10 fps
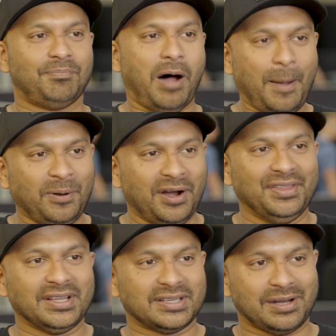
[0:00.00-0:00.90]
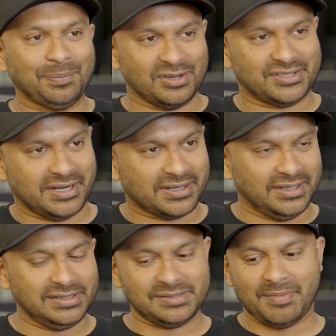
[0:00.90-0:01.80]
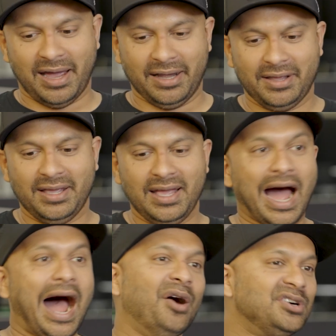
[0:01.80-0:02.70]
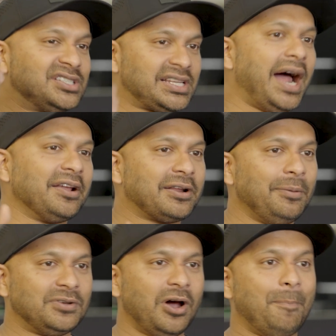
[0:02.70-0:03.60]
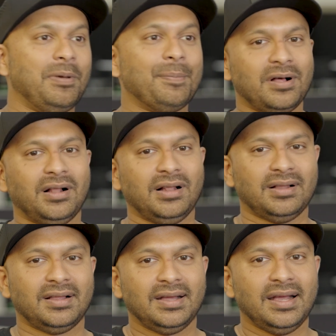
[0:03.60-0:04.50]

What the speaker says: popular in the crypto circles, but outside of crypto, people